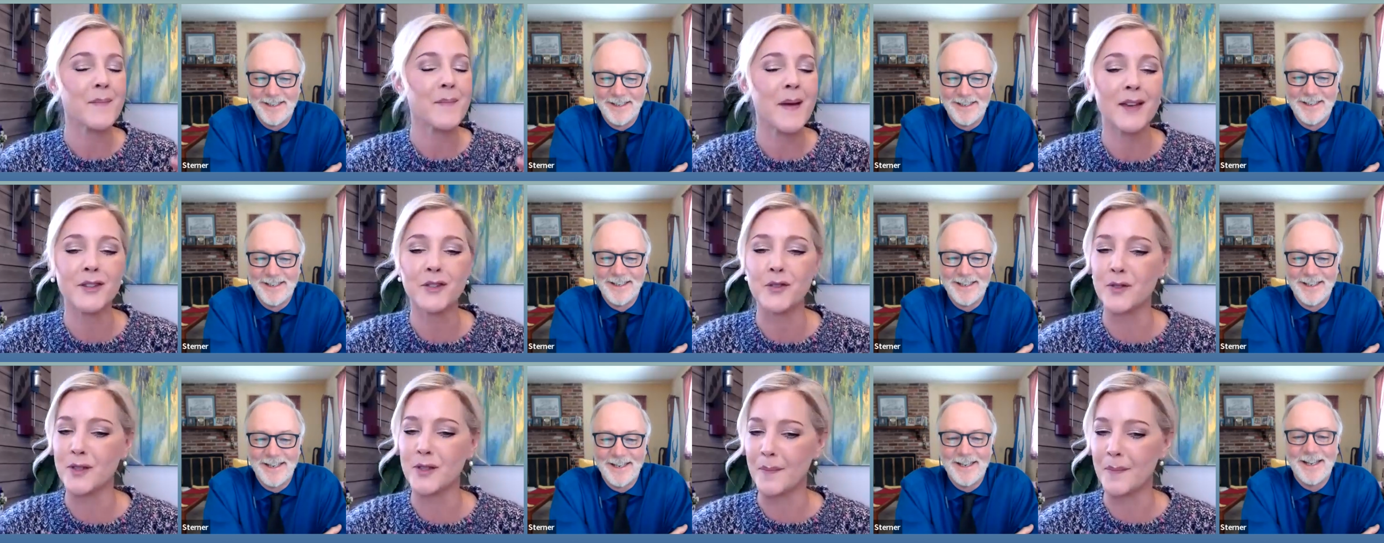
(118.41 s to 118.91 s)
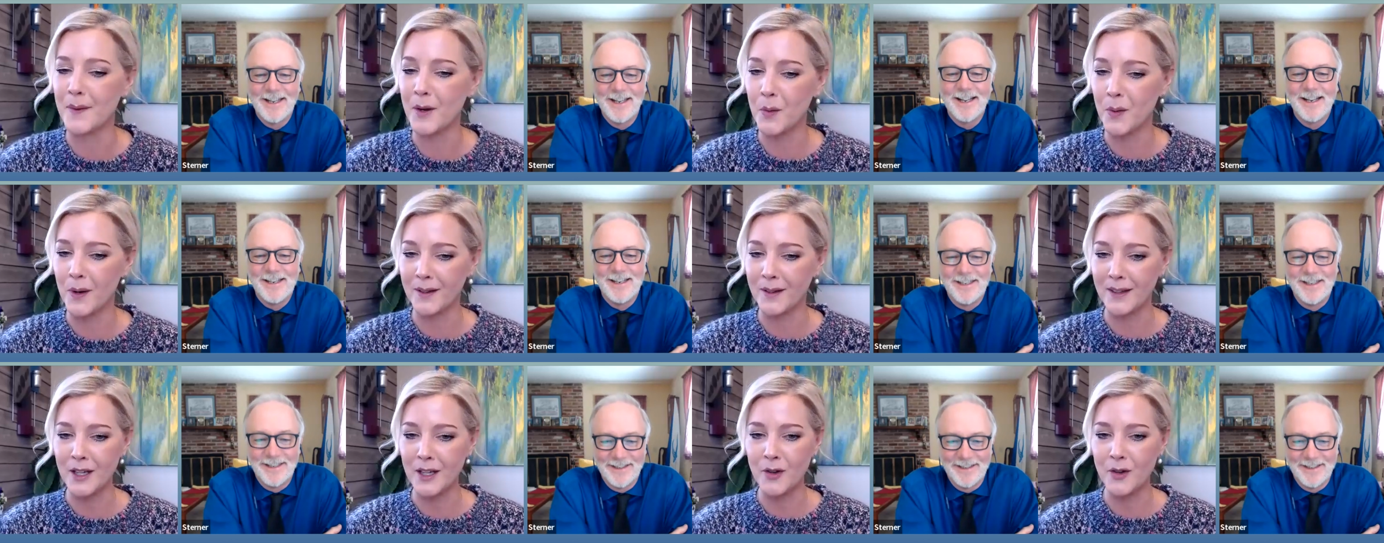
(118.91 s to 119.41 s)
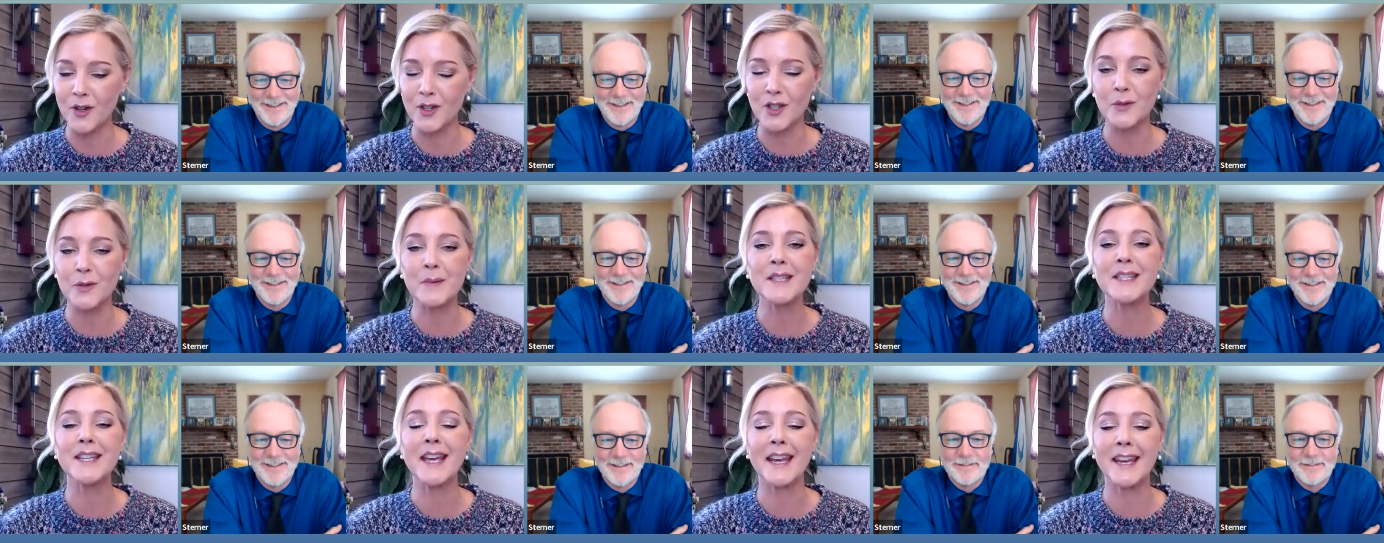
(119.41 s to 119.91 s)
Speaker 1: can't master something quickly. You can
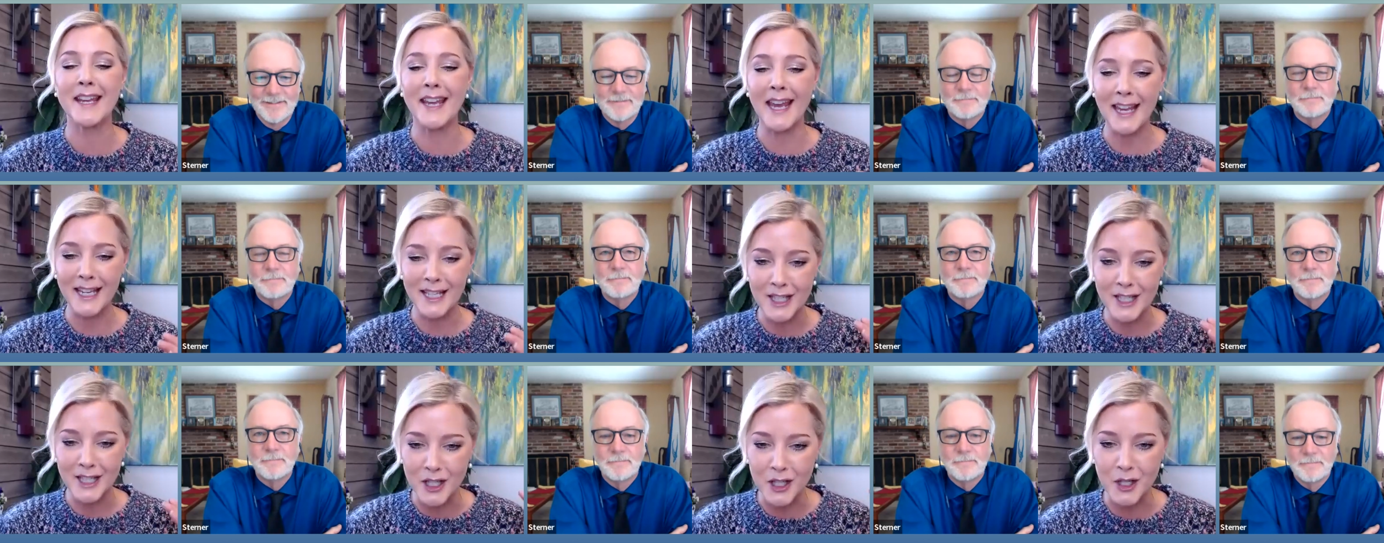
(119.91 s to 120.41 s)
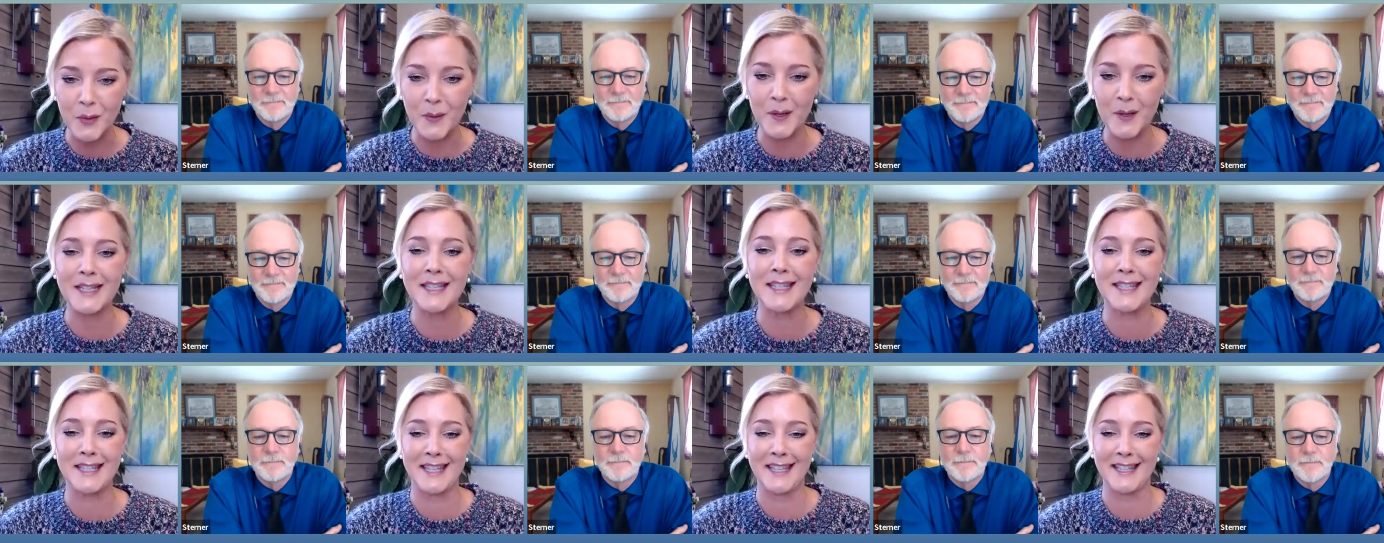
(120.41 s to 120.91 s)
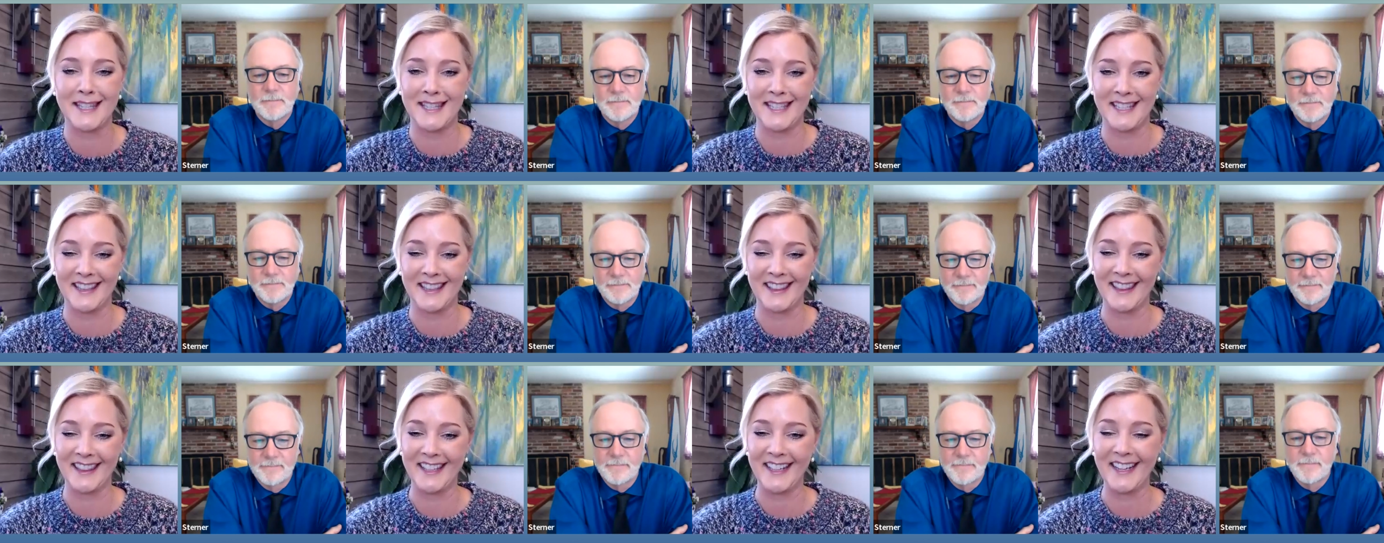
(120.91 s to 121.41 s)
just be dedicated to do it
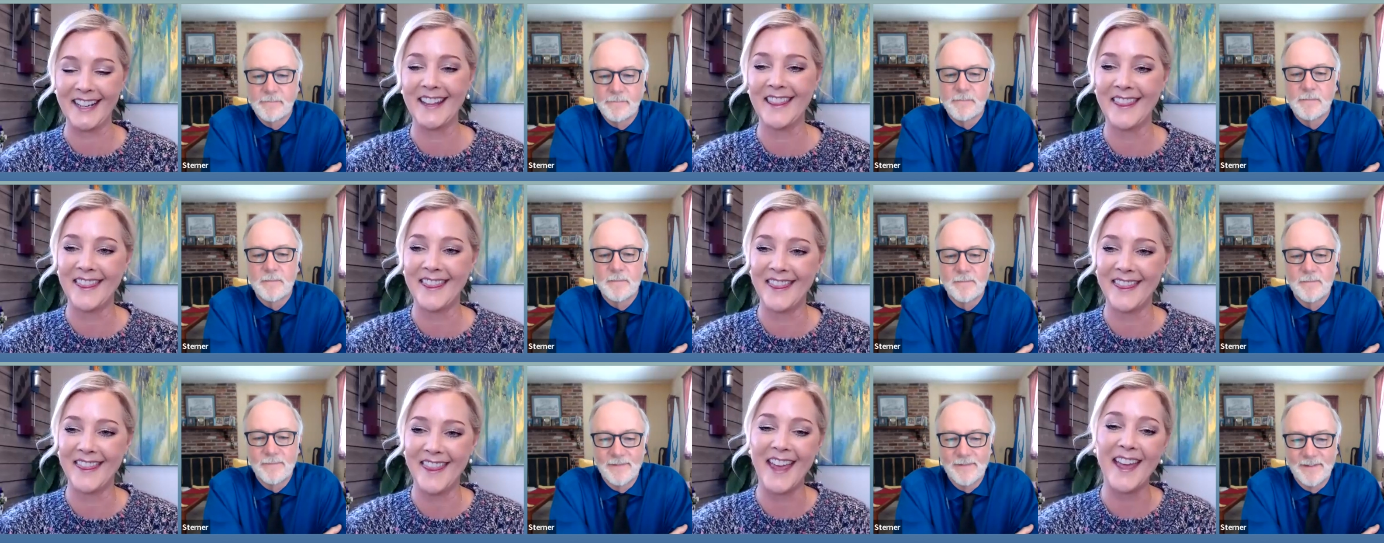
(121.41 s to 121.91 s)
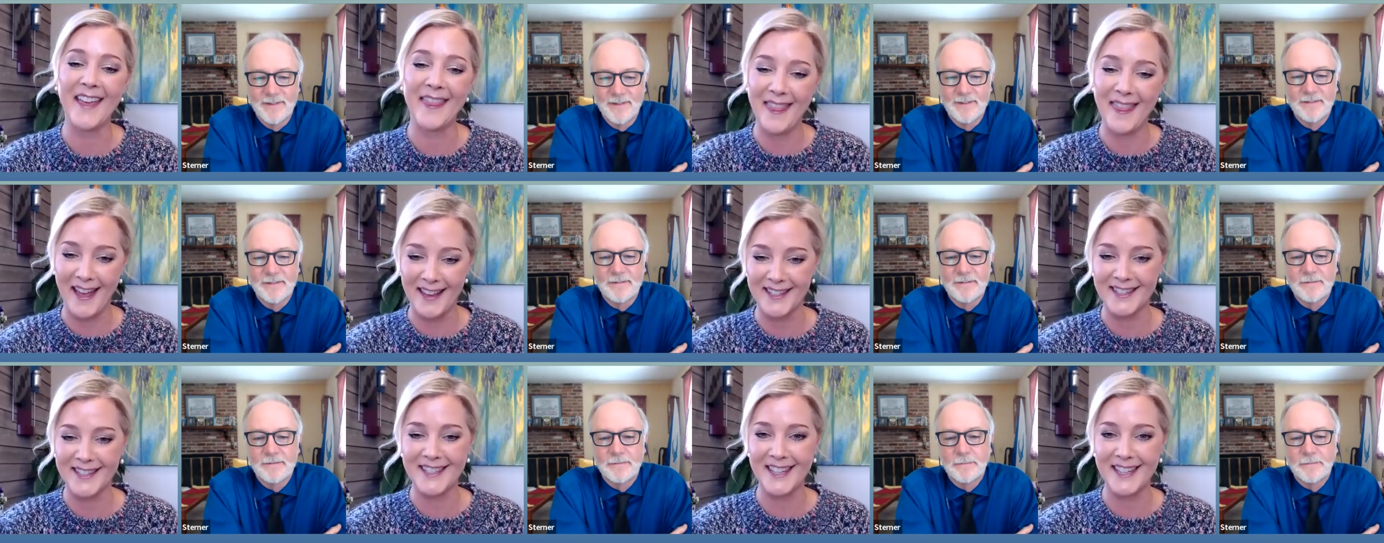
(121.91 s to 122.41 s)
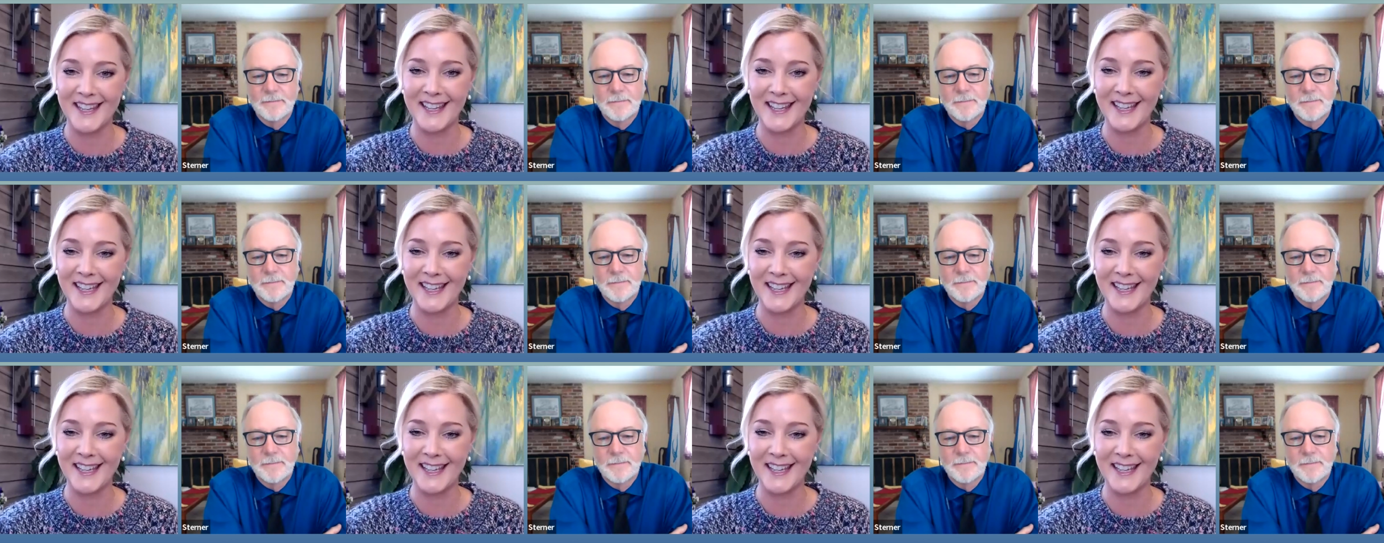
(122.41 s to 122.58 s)
consistently. And, and that's the